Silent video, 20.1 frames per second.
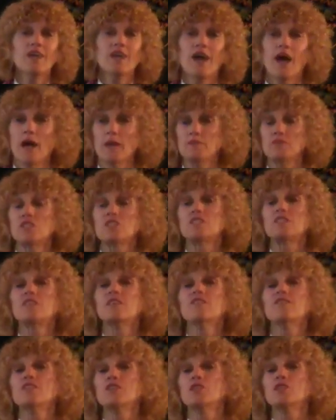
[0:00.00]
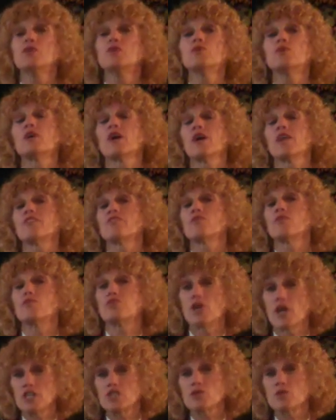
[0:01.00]
I'm just giving you kind of a
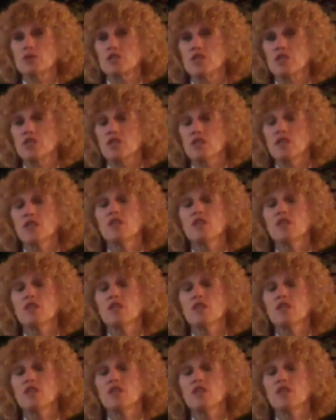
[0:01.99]
brush with it